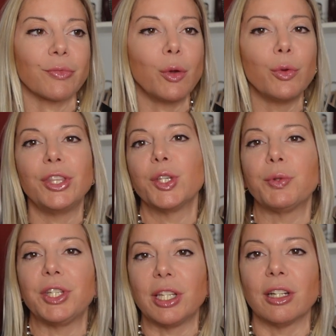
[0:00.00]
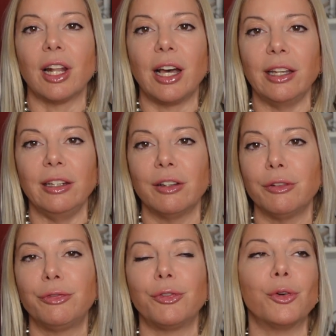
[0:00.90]
with this particular line
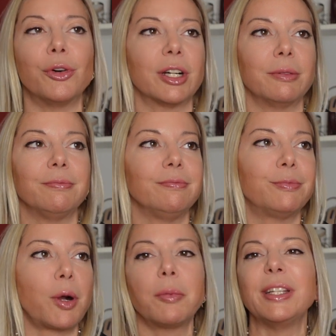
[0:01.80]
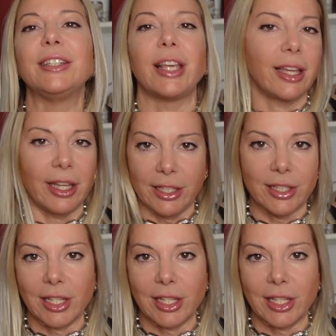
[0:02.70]
for probably decades